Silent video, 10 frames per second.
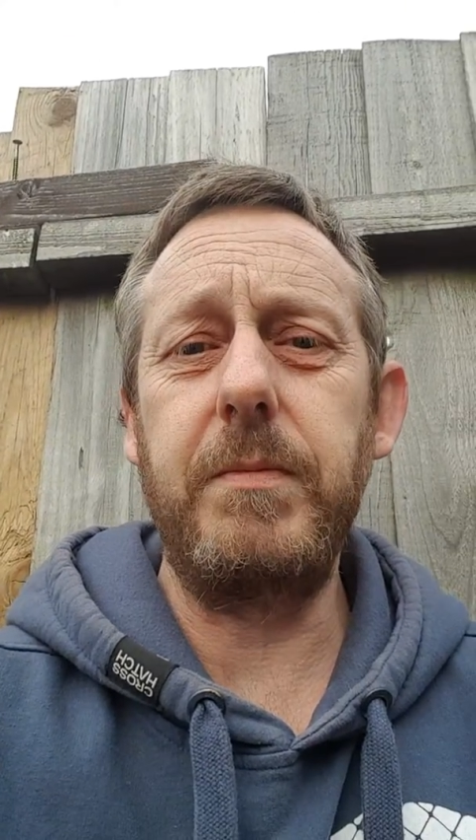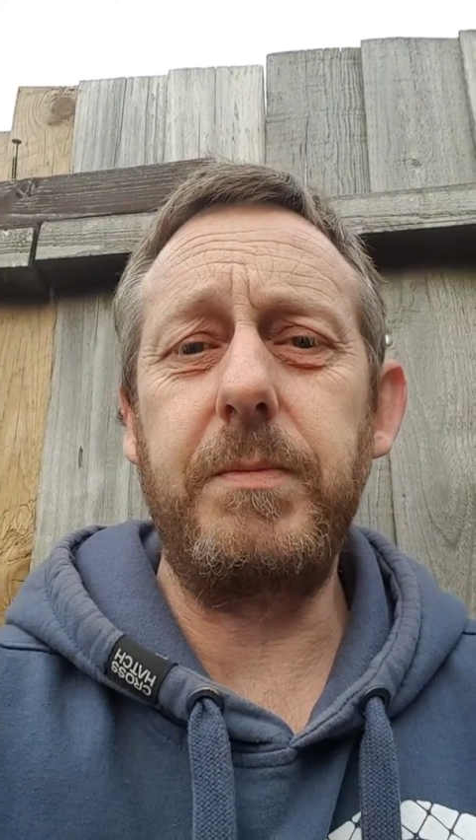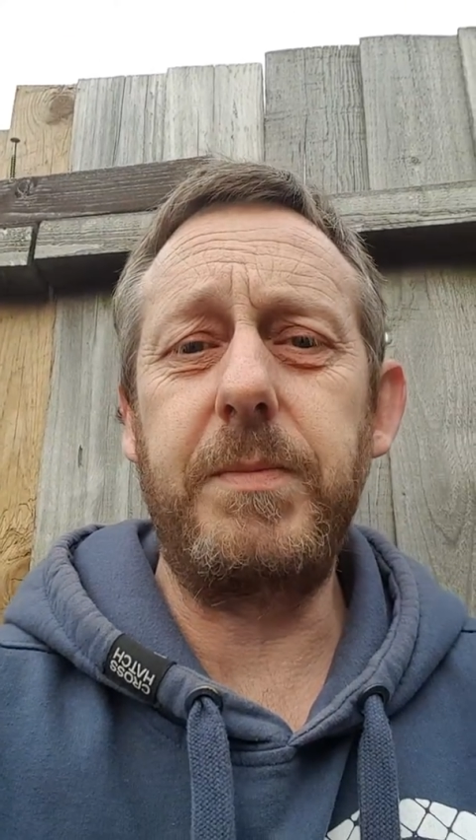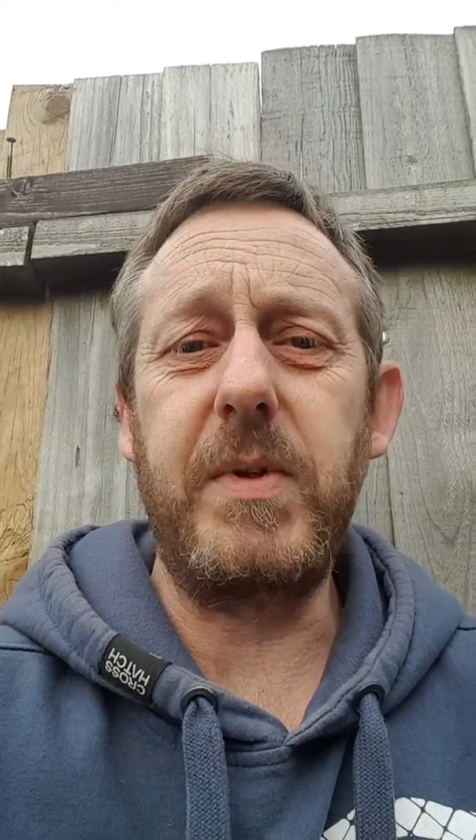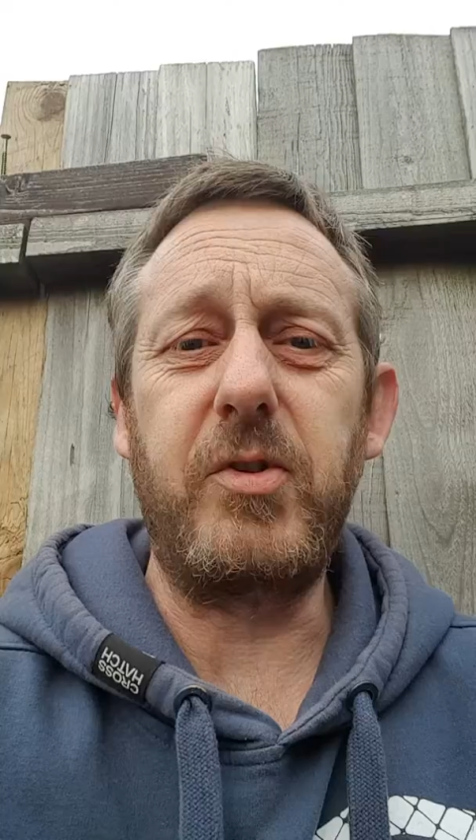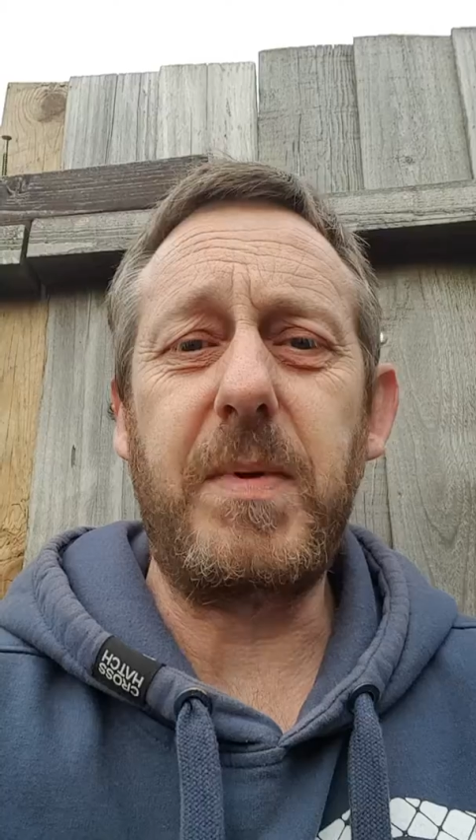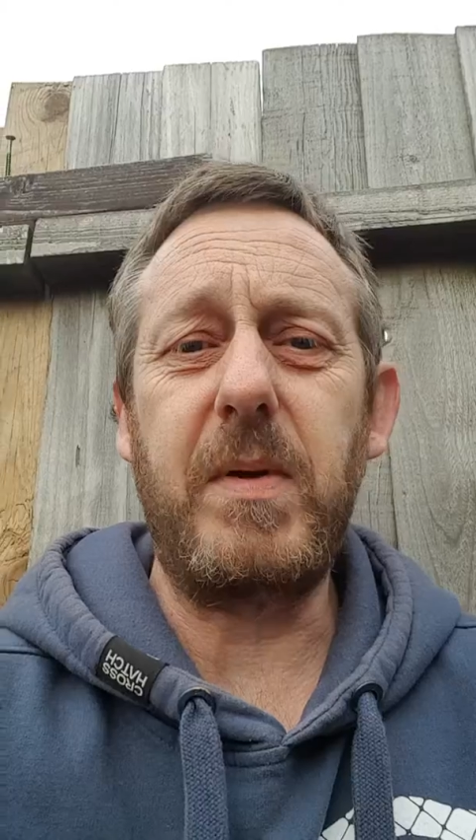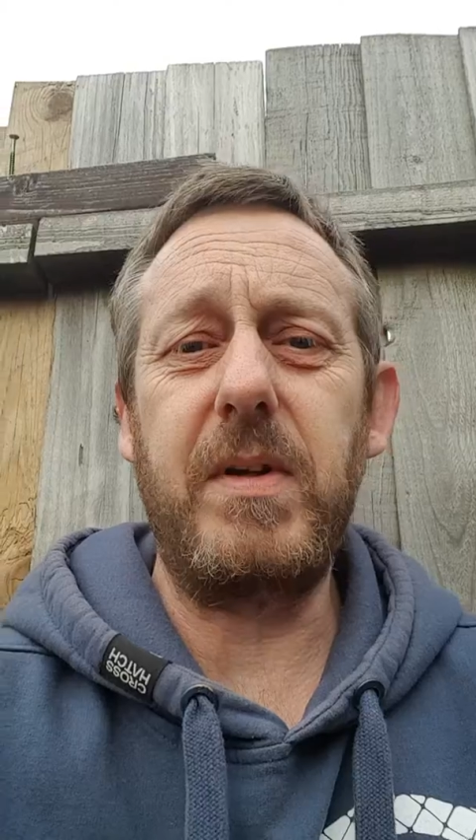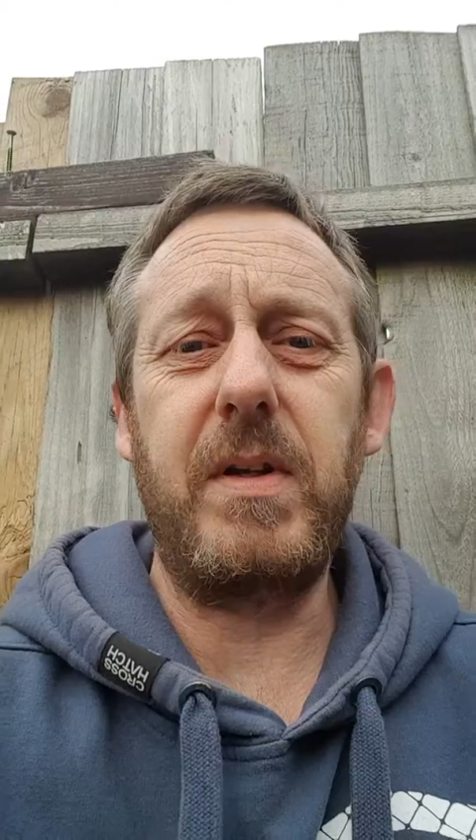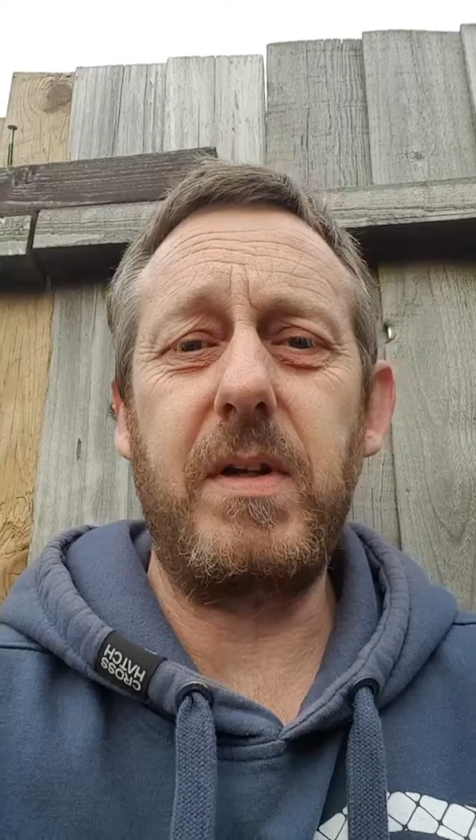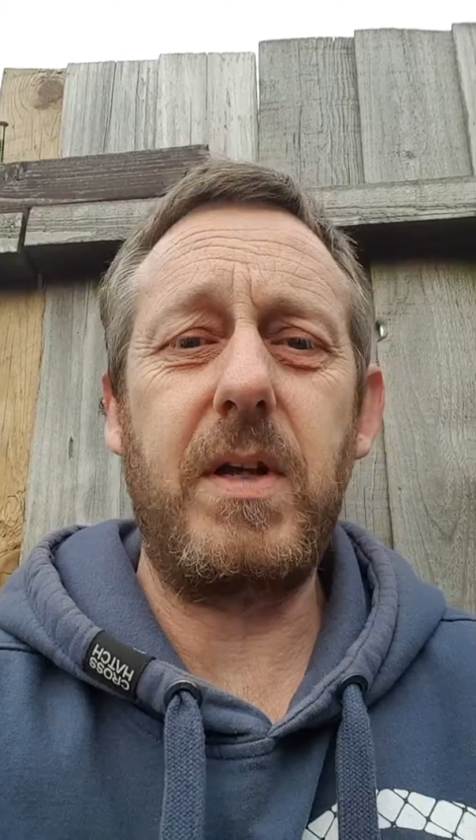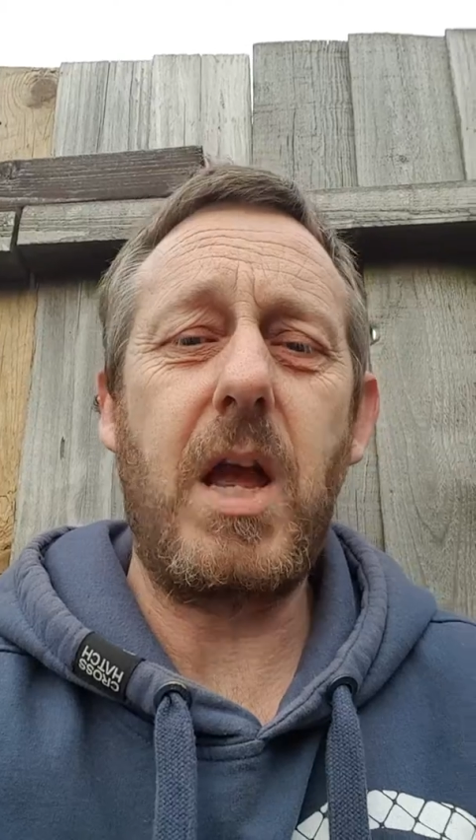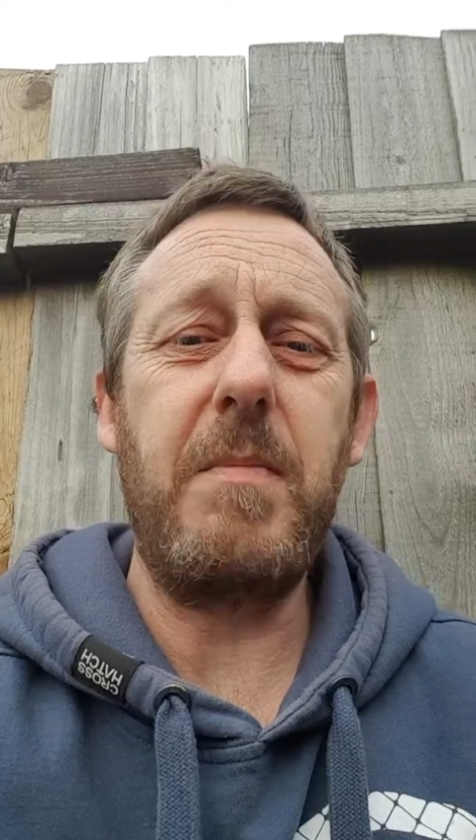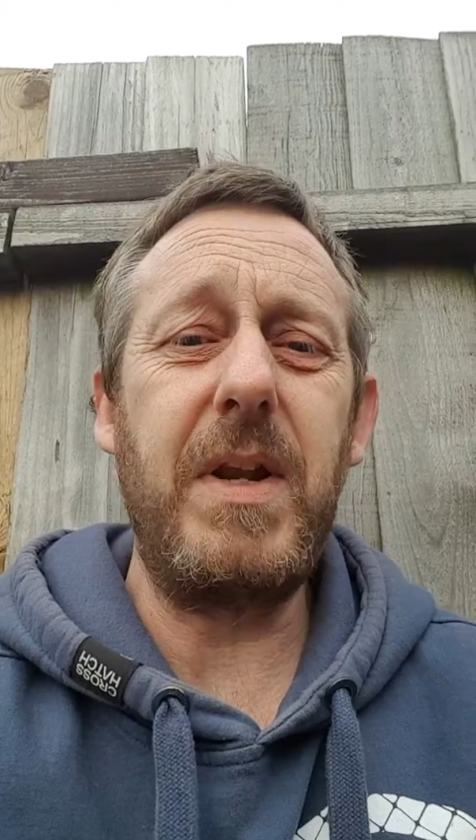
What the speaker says: but it's about 1